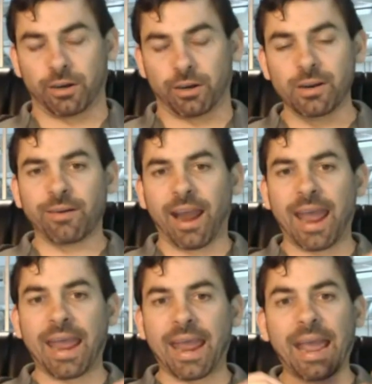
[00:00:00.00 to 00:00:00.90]
right?
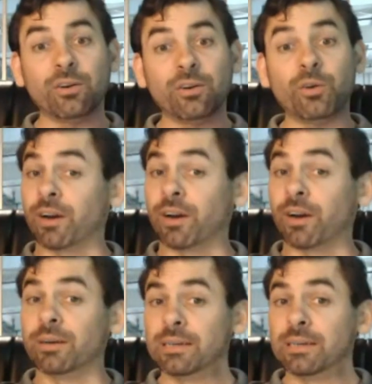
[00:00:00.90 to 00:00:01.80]
And
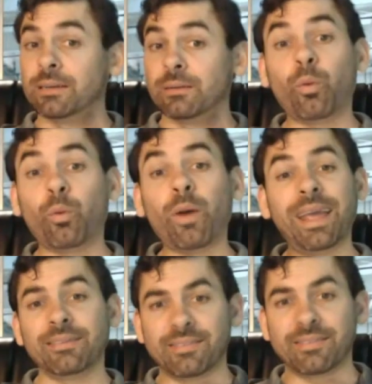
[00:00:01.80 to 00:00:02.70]
whoever
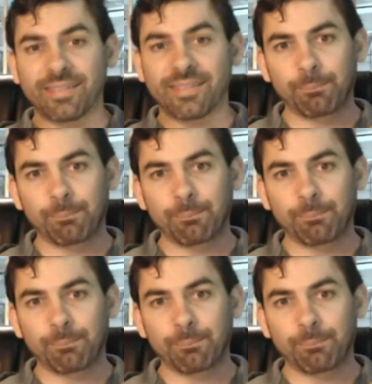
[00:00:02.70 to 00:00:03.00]
wins that